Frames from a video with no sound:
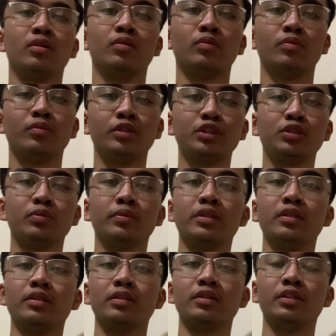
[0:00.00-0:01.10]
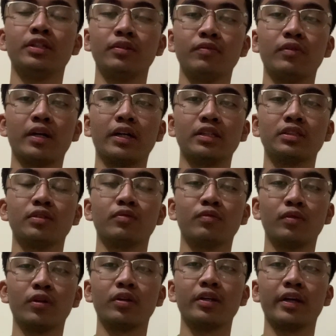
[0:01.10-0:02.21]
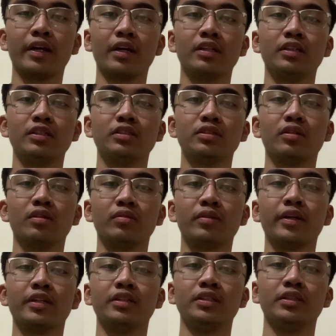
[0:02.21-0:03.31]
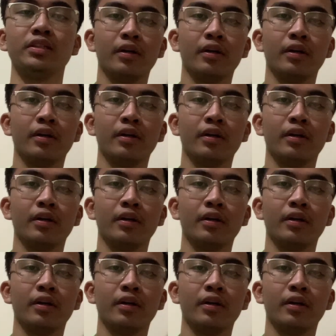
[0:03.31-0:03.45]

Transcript: which will give us 4 edits already.